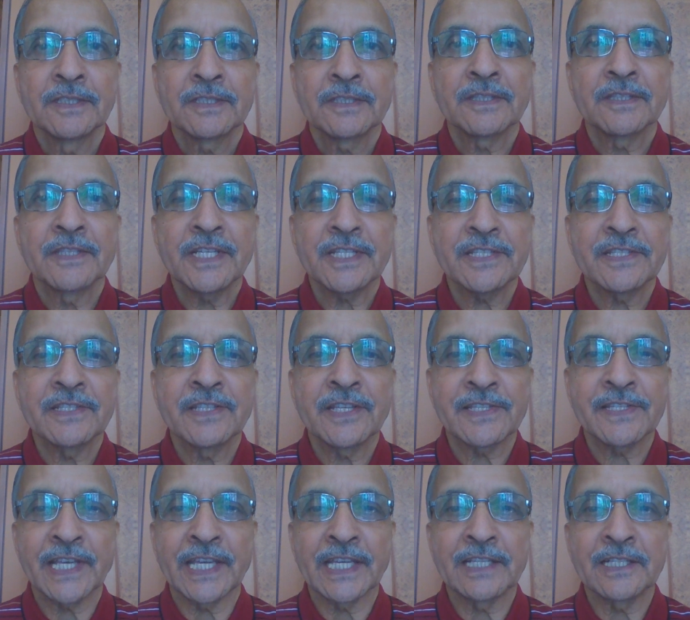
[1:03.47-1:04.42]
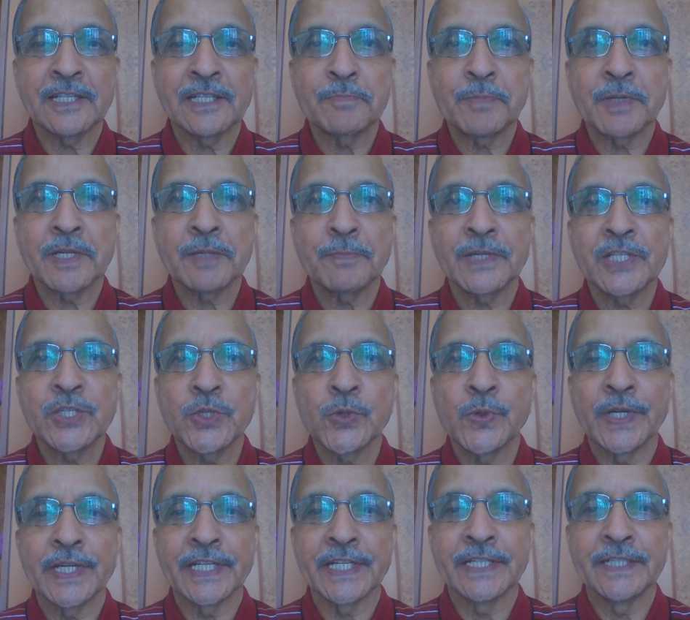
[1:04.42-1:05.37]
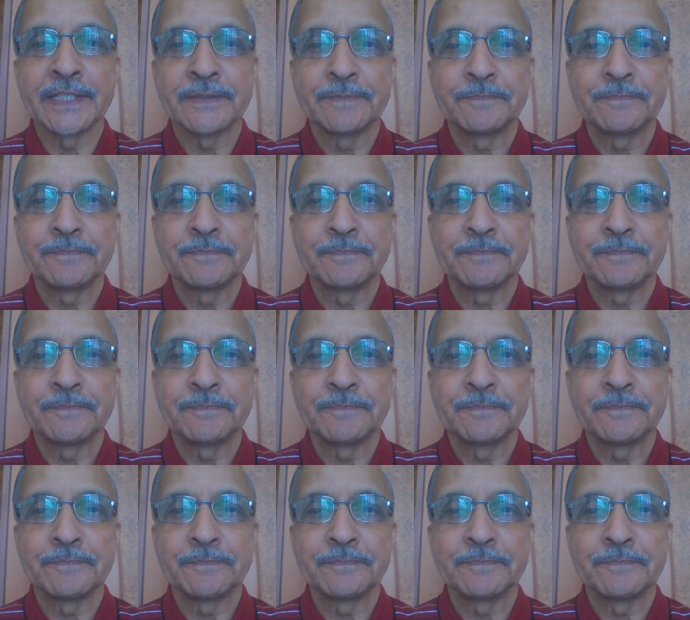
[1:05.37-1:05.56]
Thus, the cycle perpetuated.